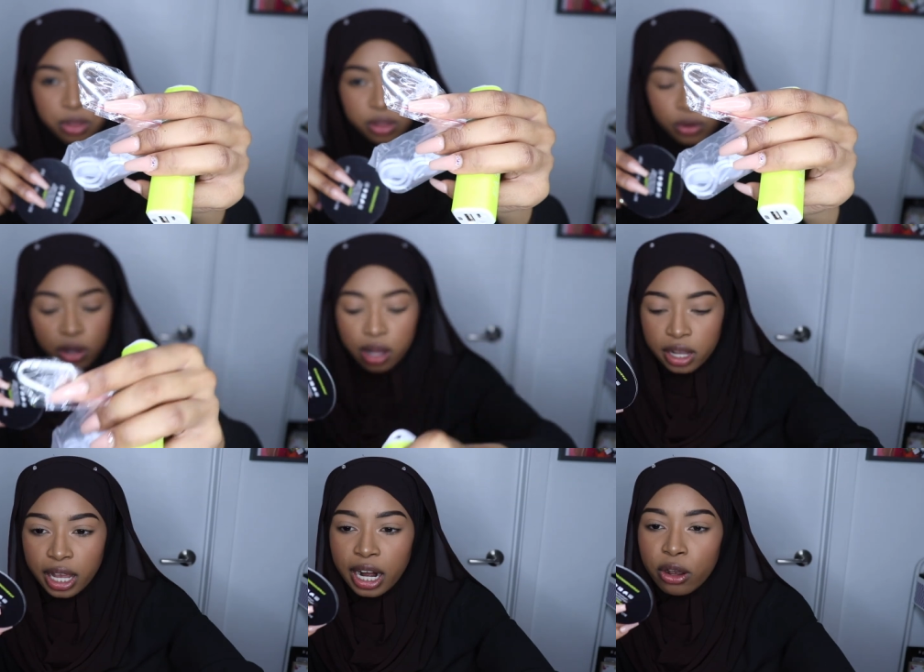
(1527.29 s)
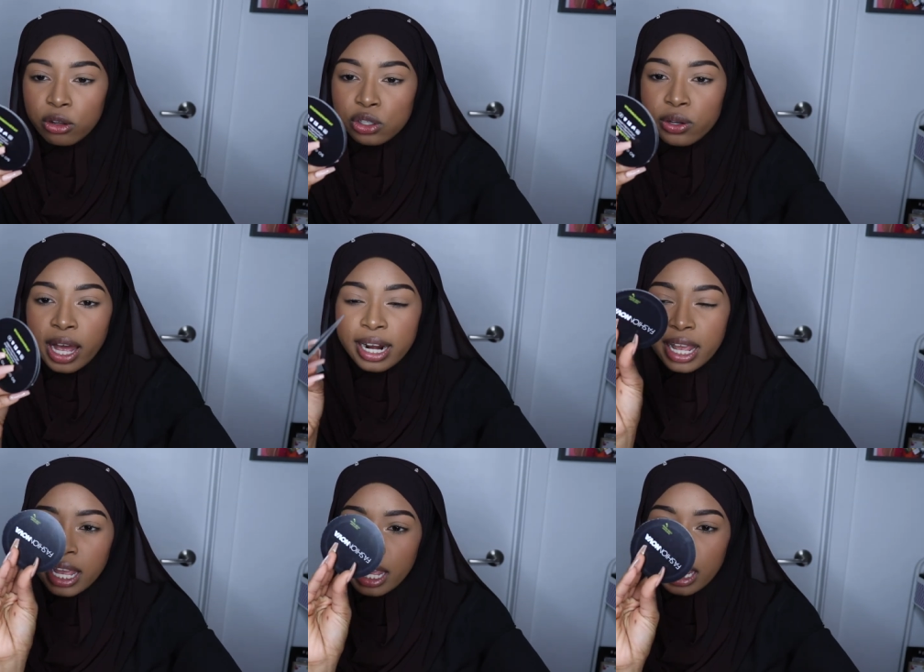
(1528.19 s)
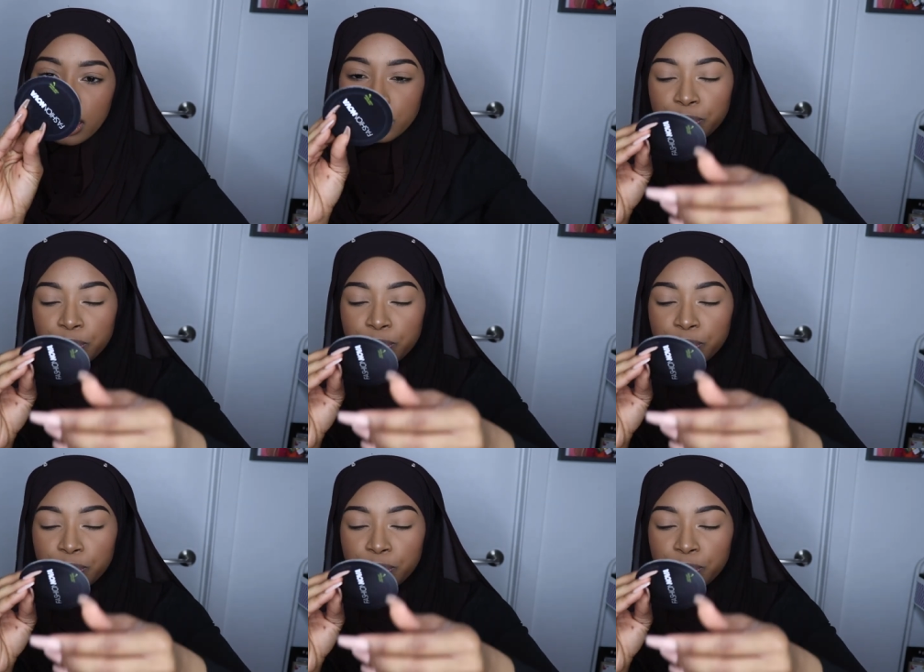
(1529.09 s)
with a little hook. And I also got a